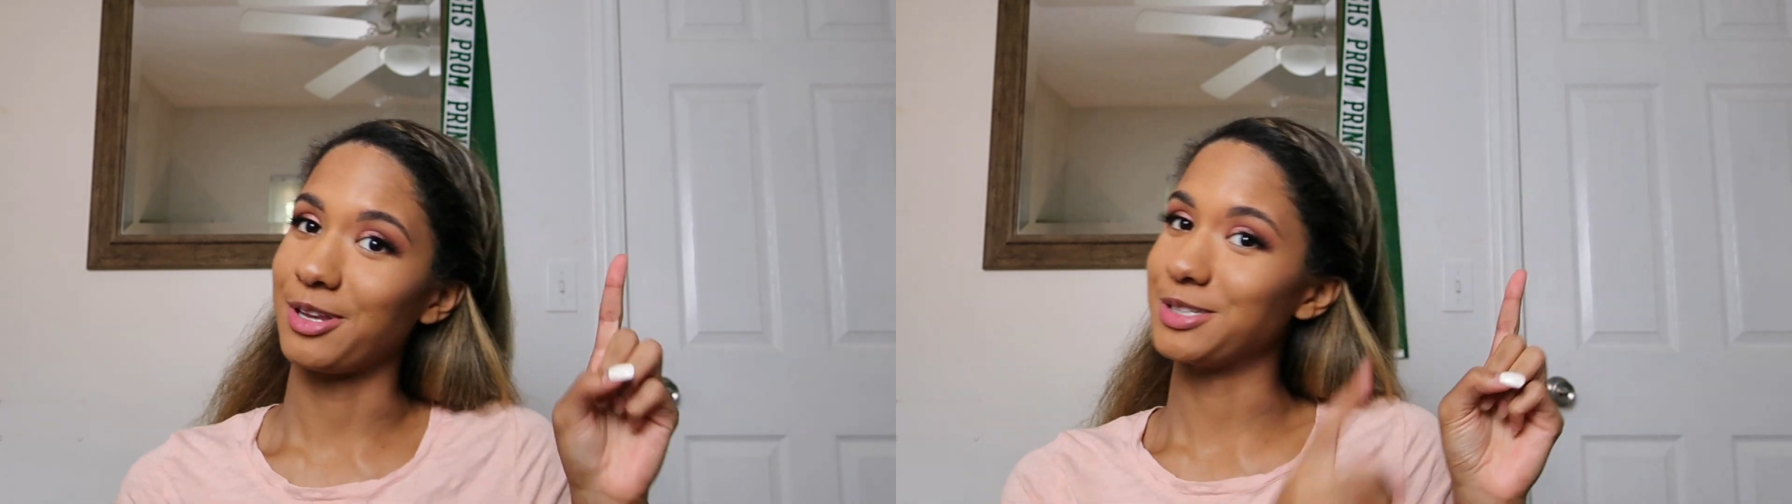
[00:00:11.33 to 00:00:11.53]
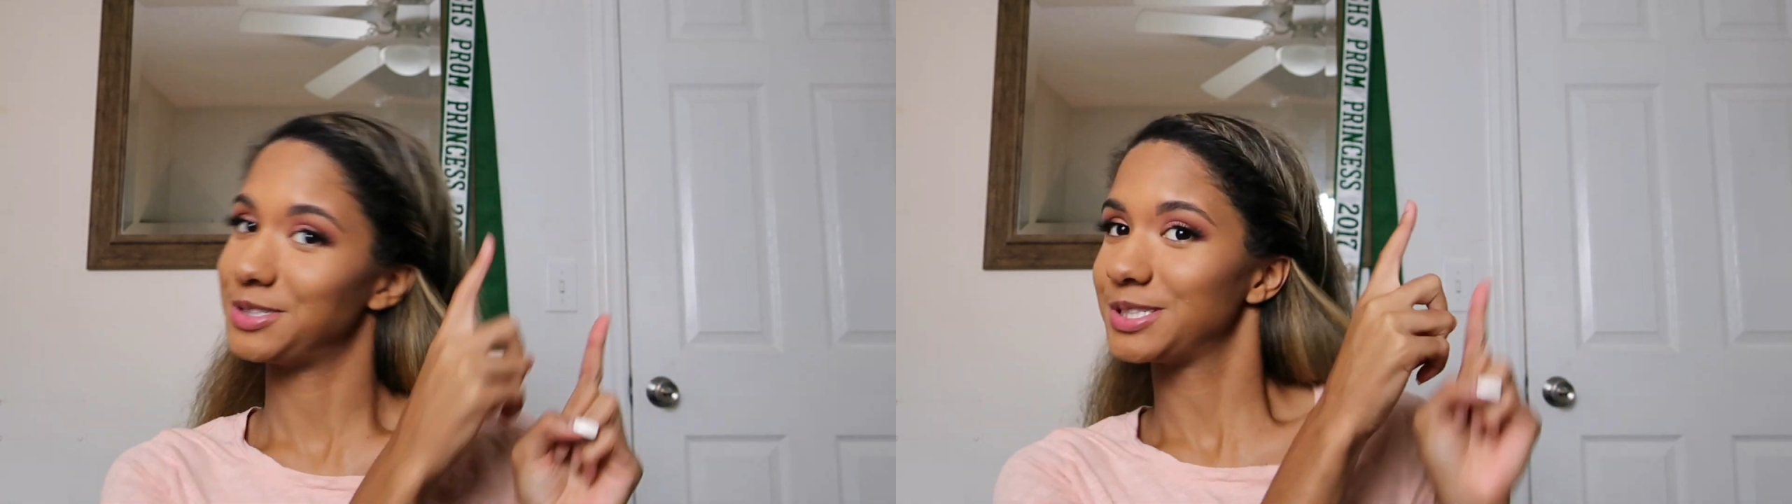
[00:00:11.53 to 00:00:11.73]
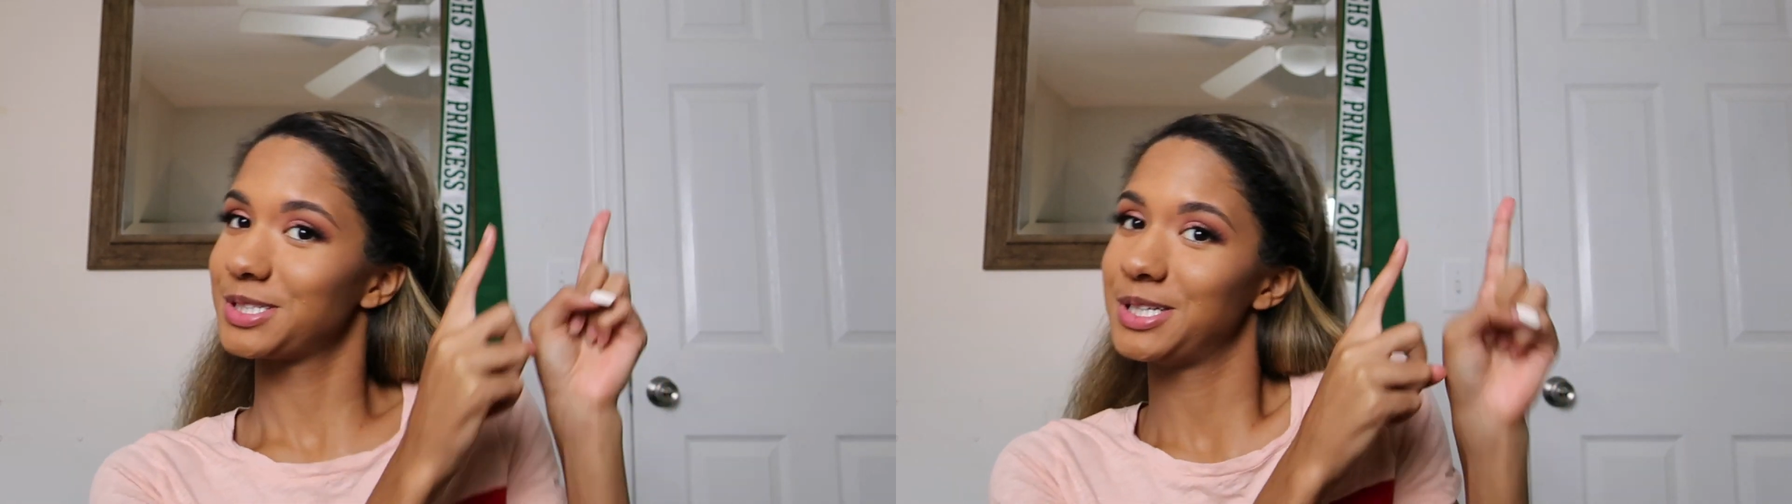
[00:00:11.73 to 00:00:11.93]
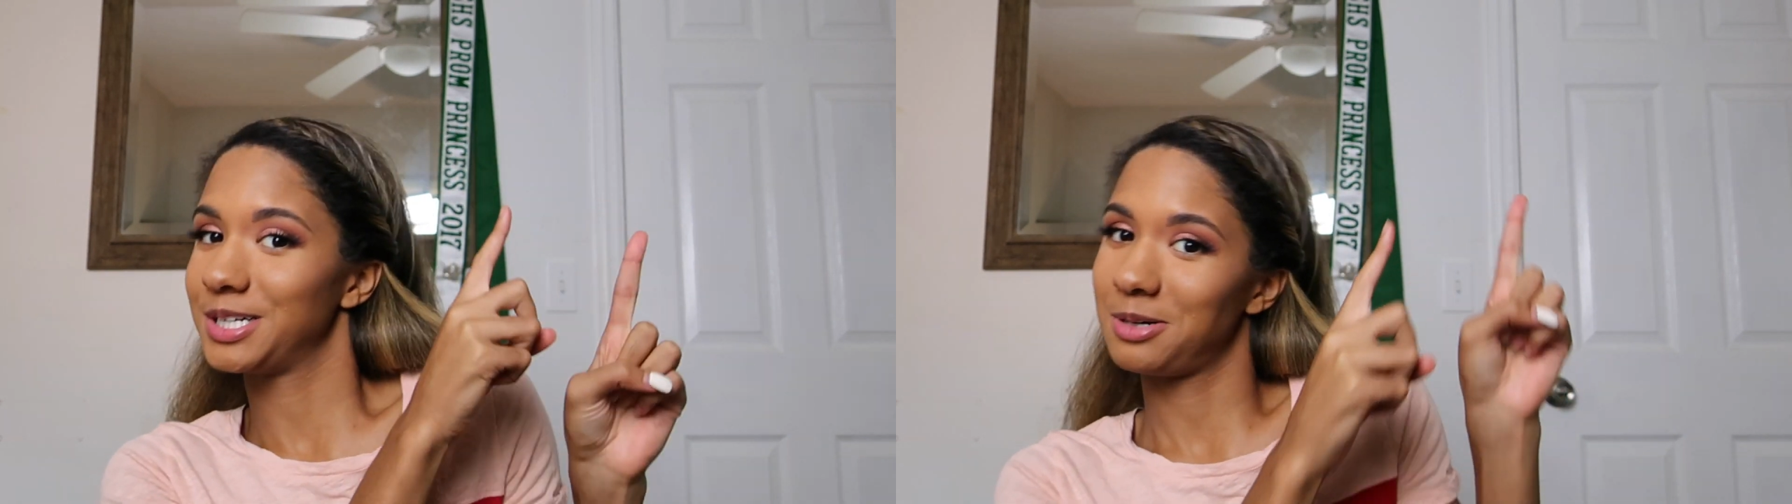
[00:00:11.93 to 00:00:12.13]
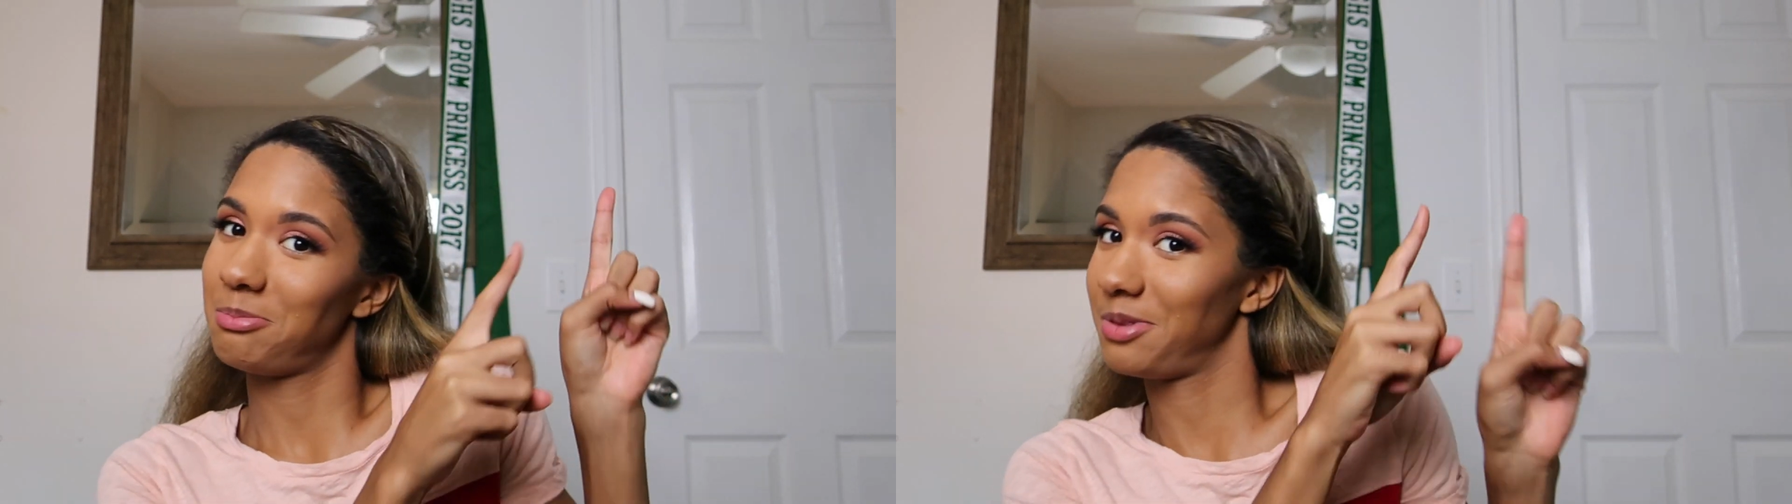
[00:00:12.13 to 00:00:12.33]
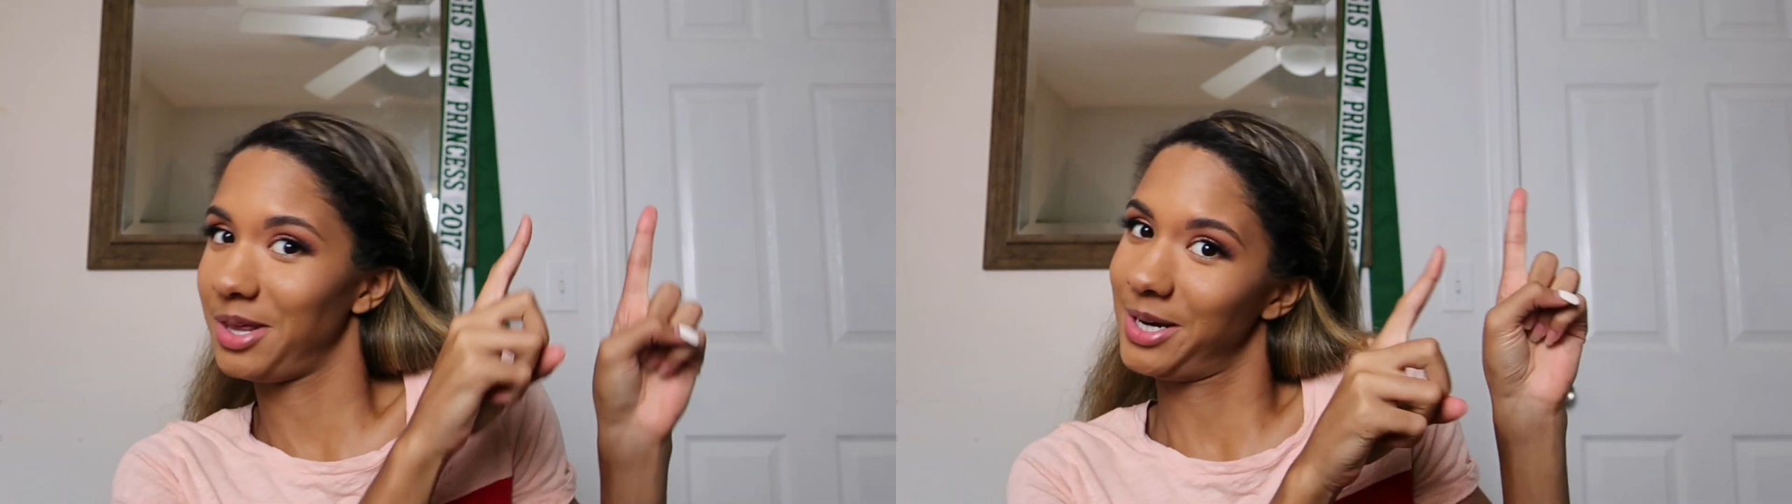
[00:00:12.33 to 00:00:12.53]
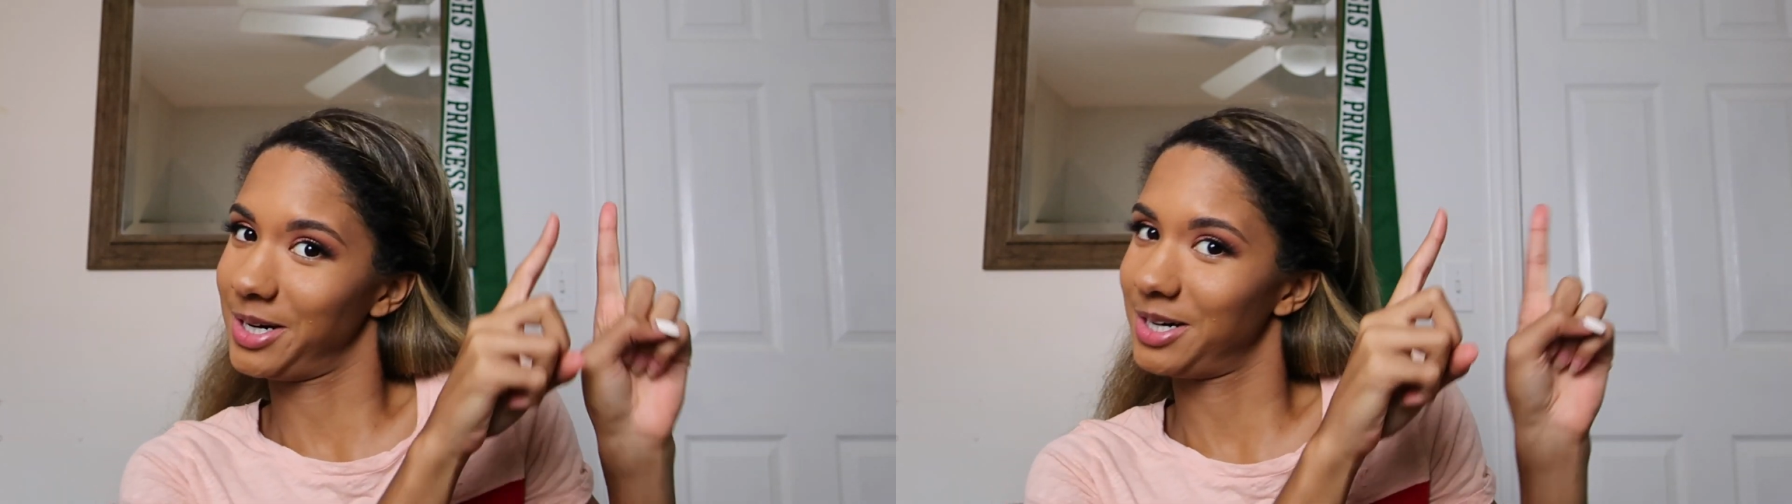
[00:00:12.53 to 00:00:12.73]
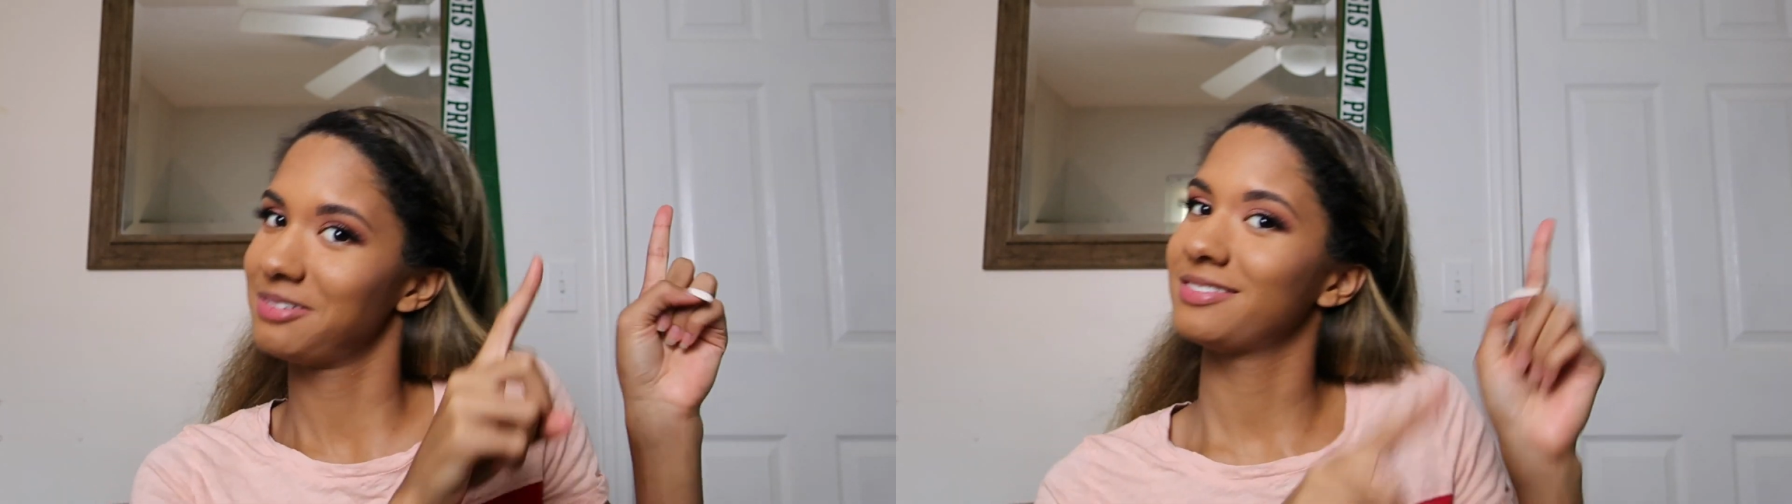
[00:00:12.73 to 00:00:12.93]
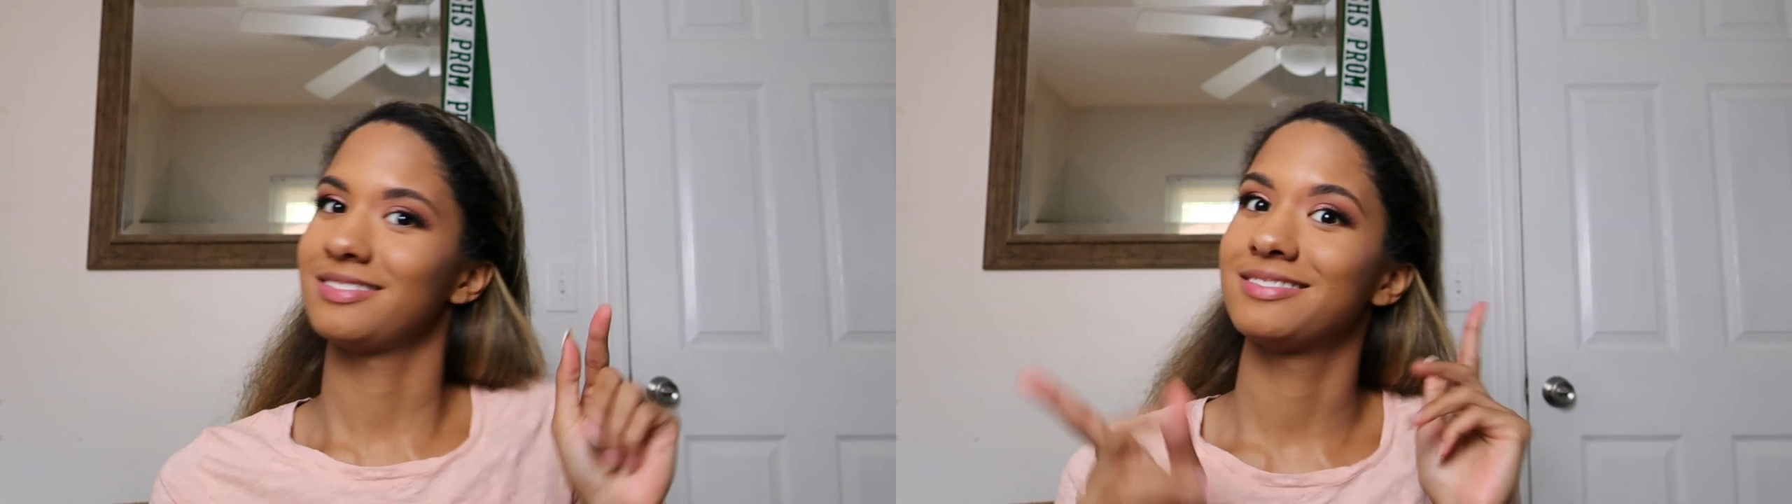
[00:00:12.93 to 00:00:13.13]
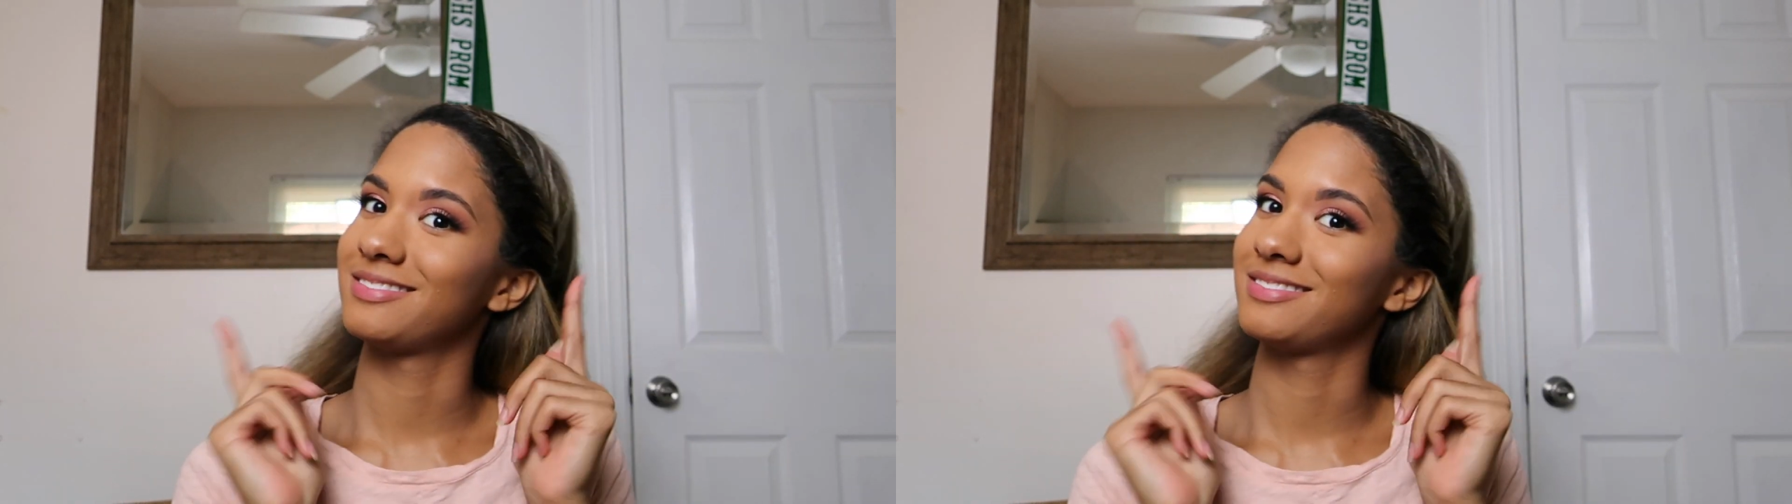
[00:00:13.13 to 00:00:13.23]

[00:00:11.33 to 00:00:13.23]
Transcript: then just click up there